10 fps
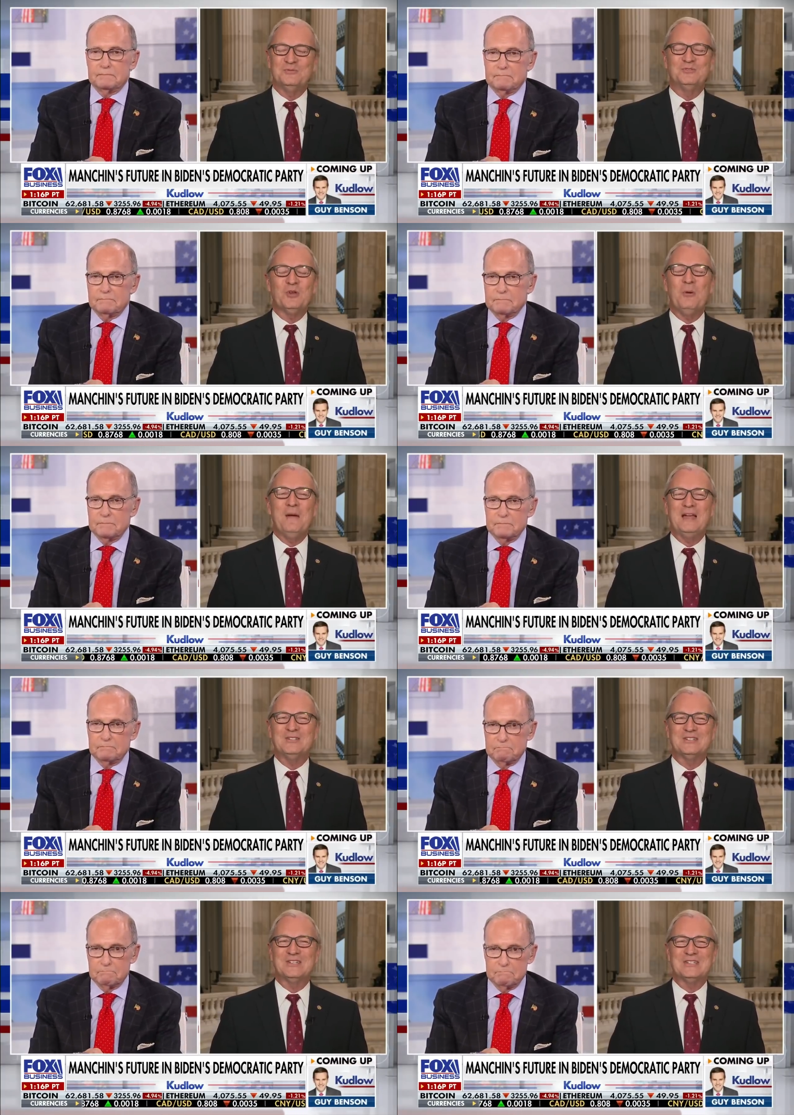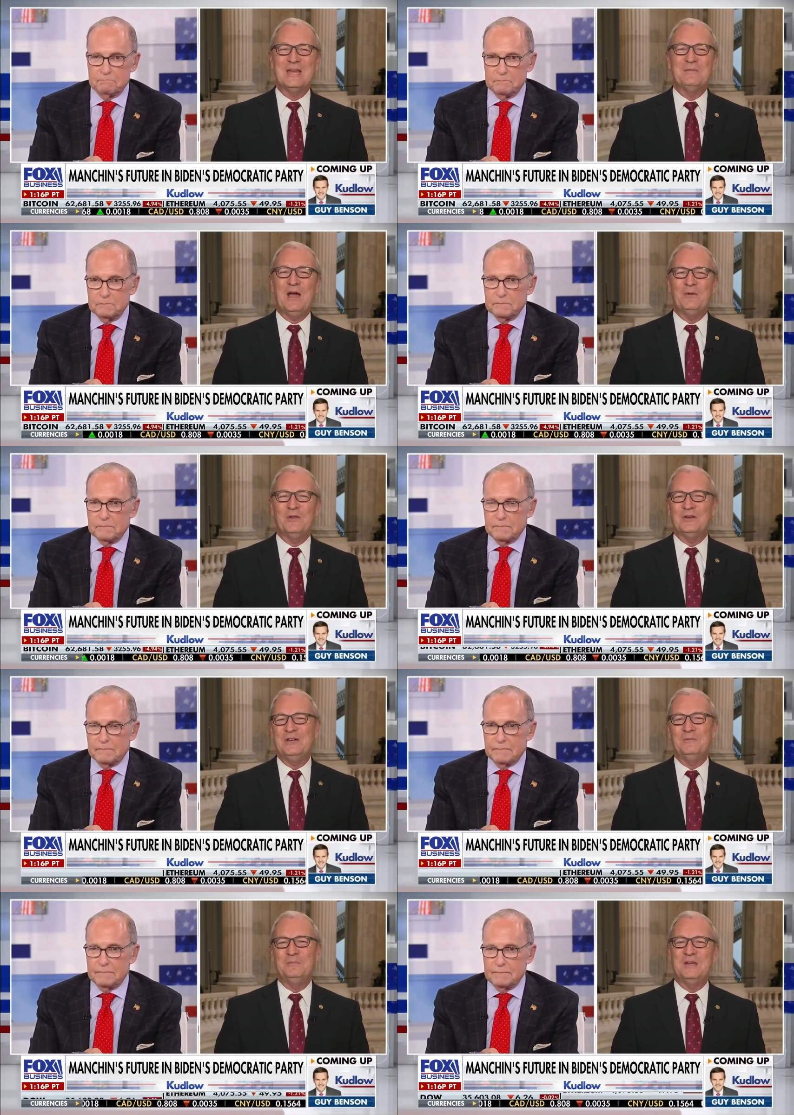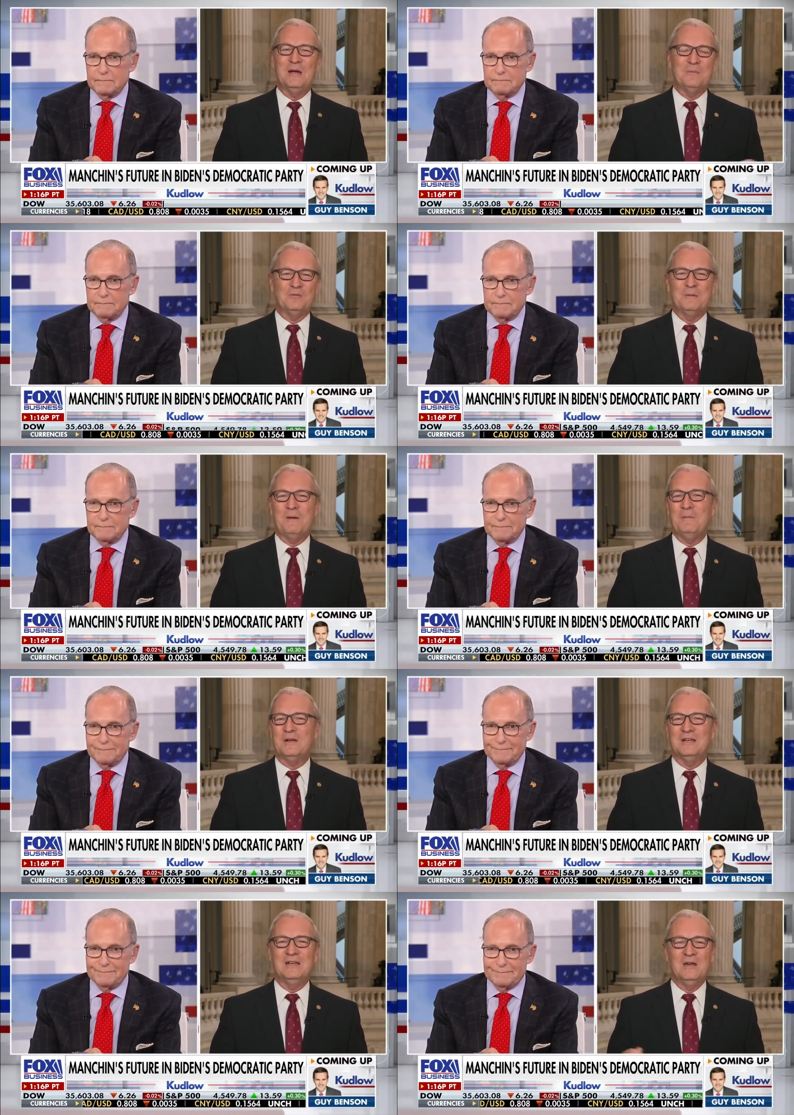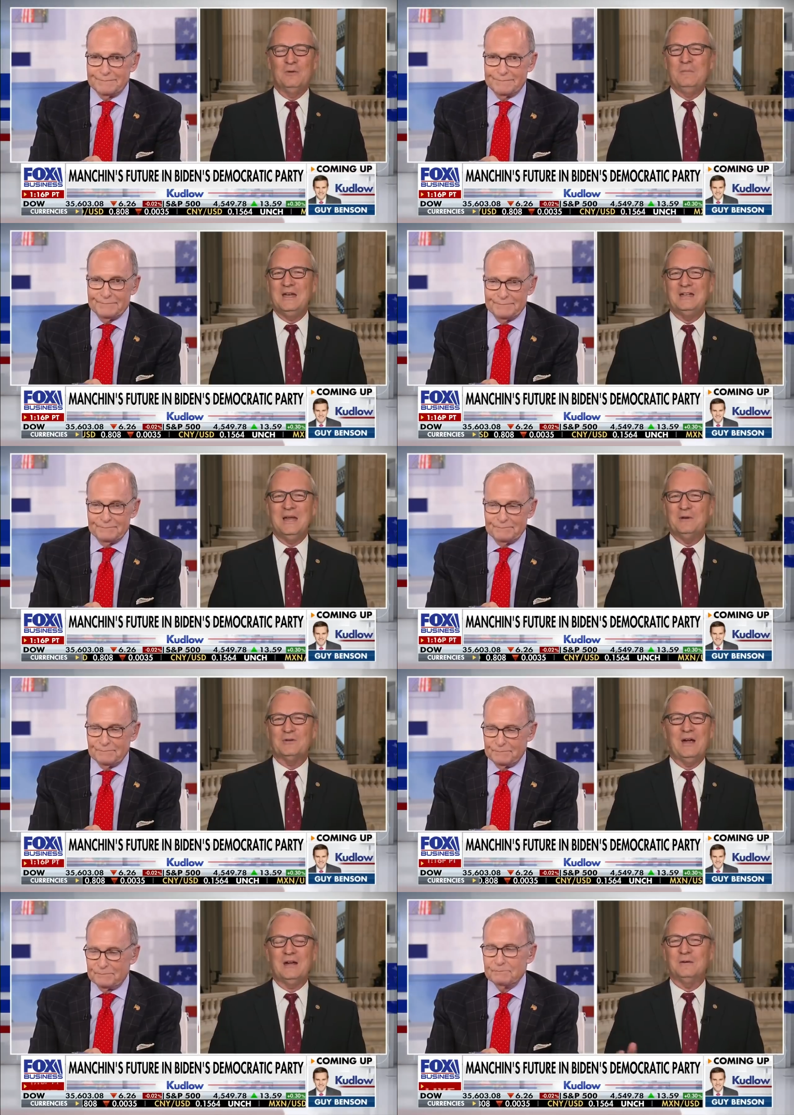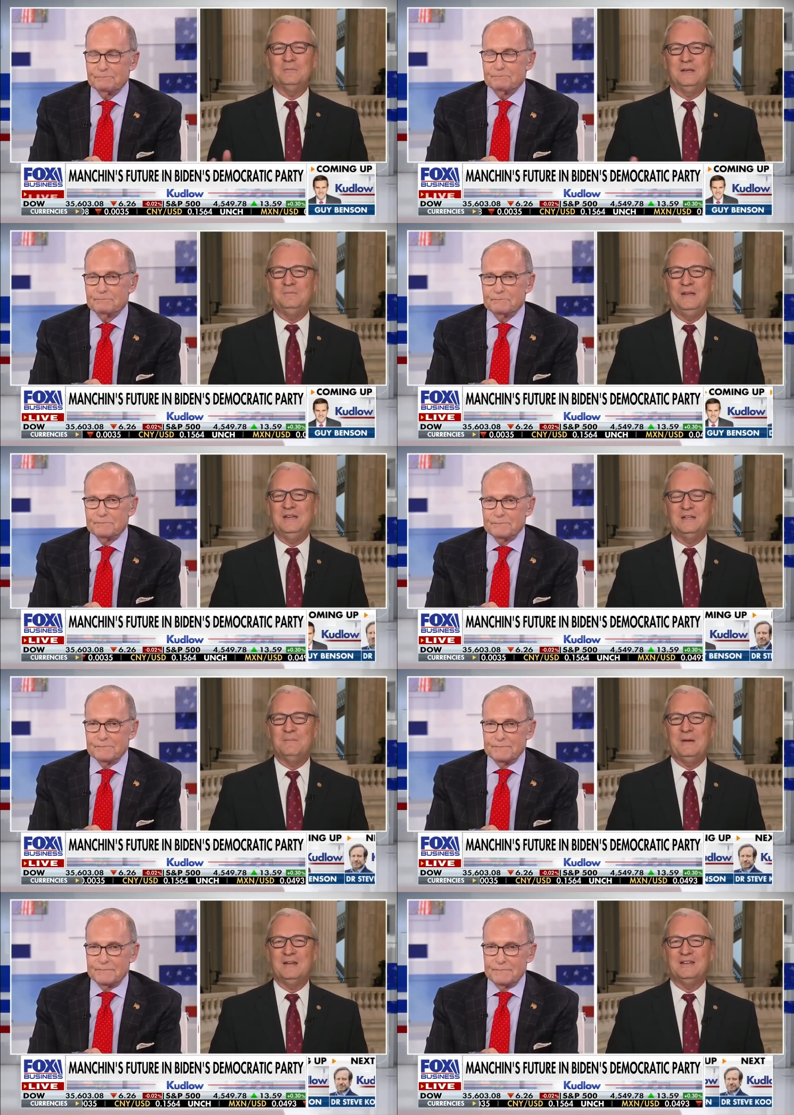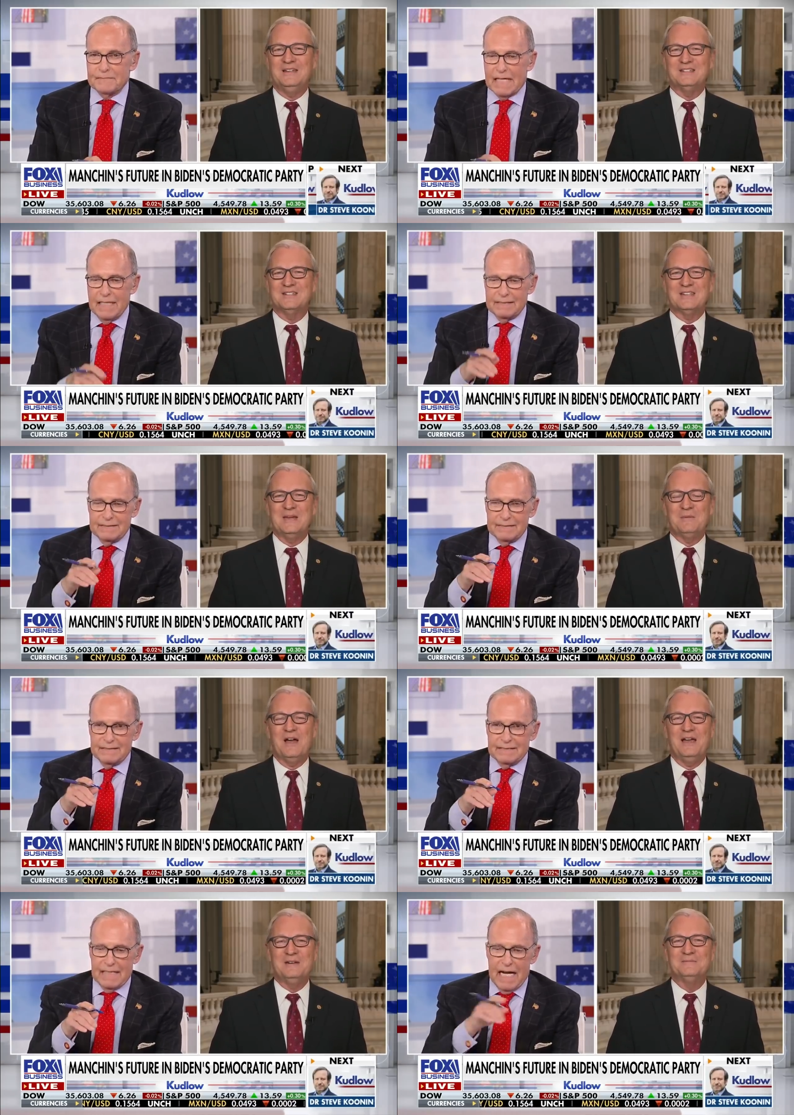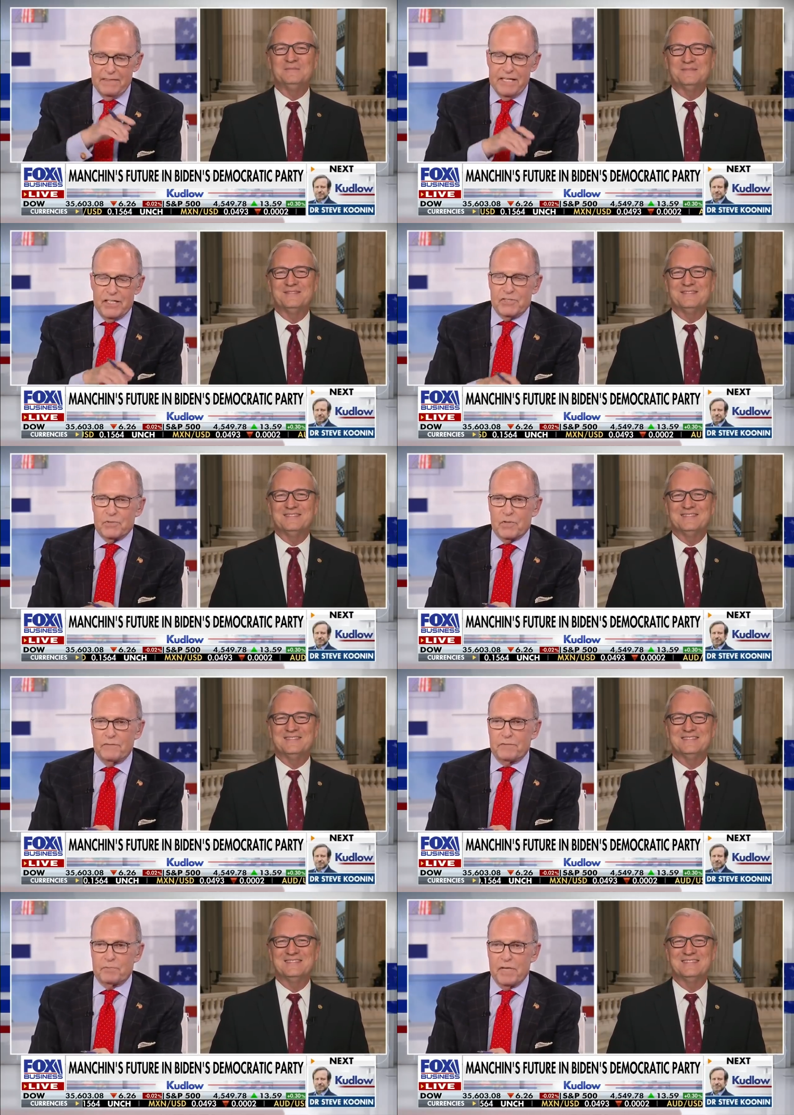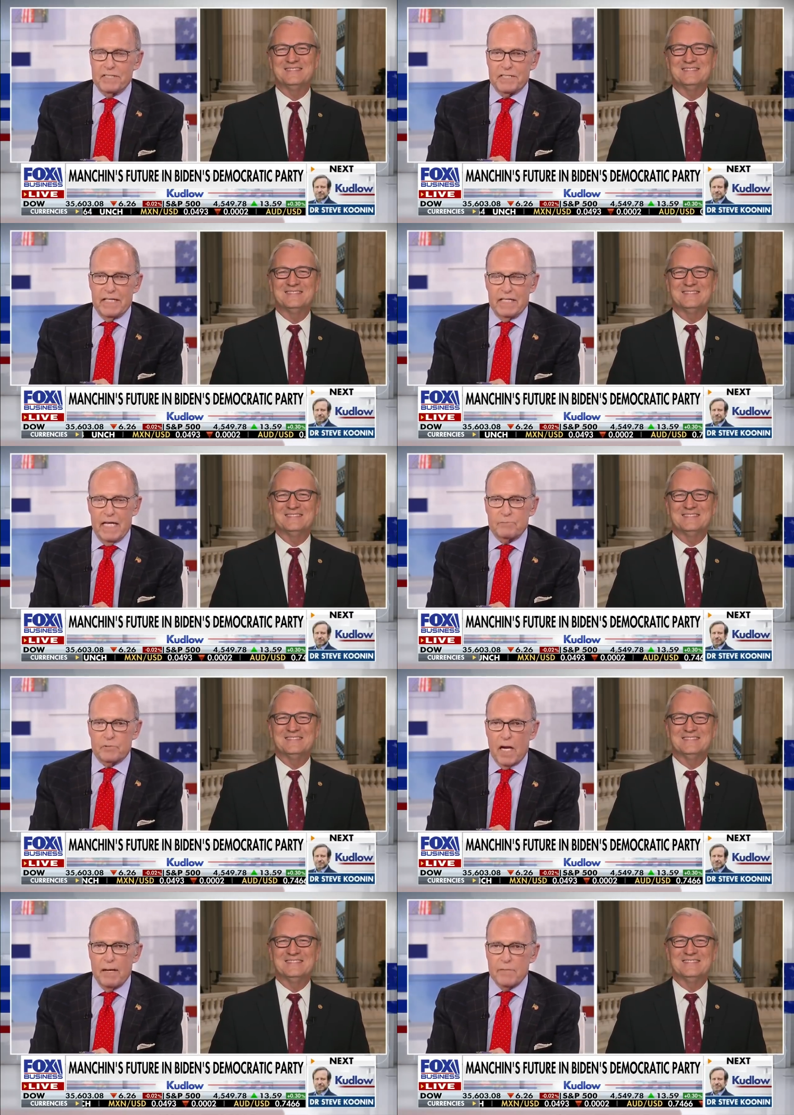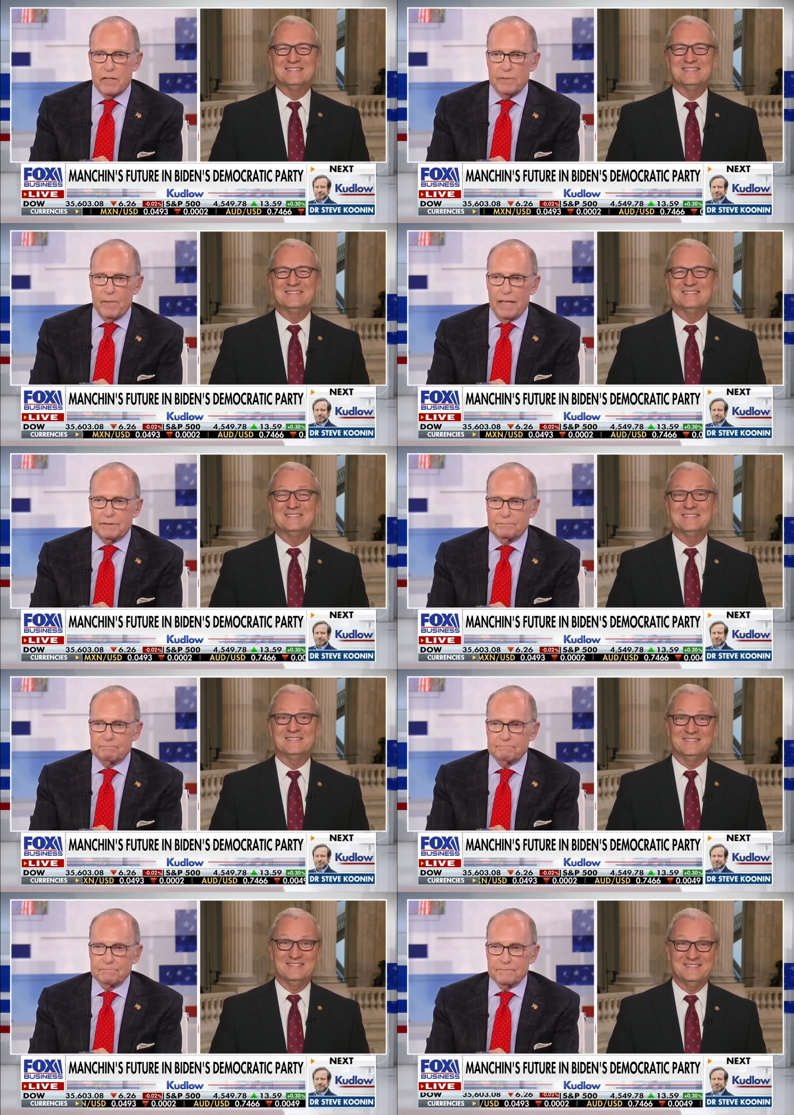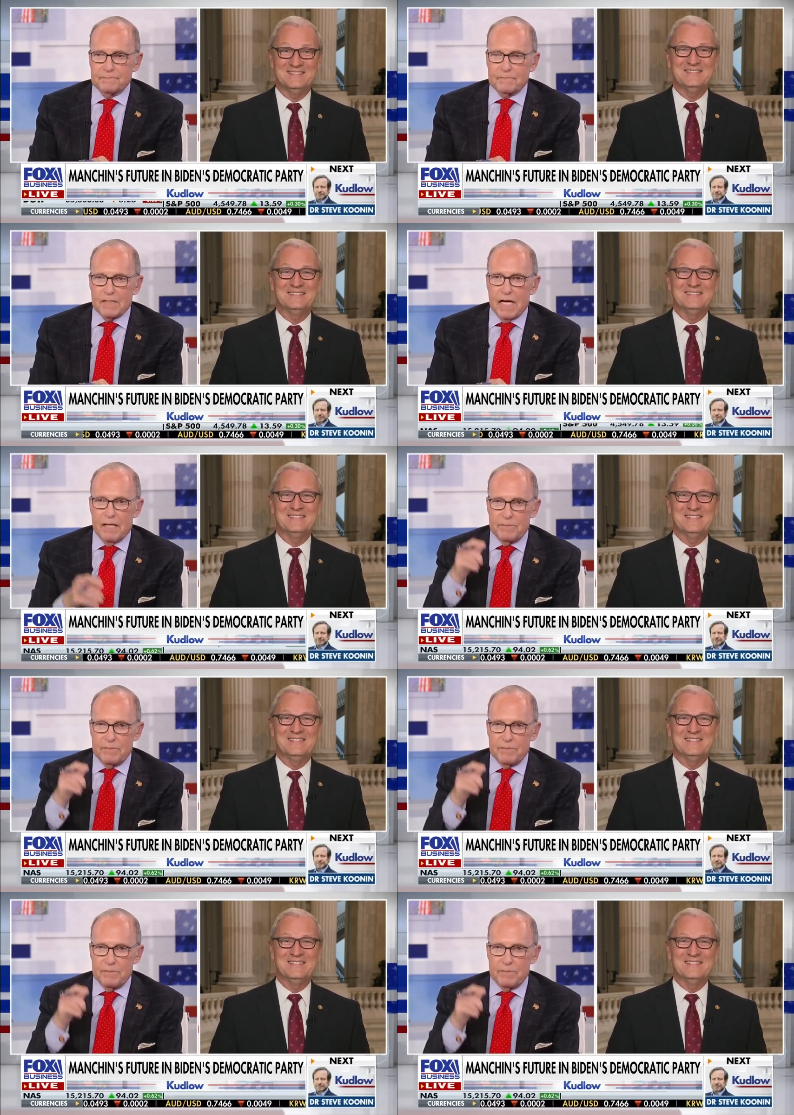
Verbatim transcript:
Speaker 1: Joe Manchin's the same guy, whether he would become a Republican, remain a Democrat, or be, be an independent. He's the same guy.
Speaker 2: I think he should run for president and primary Biden. On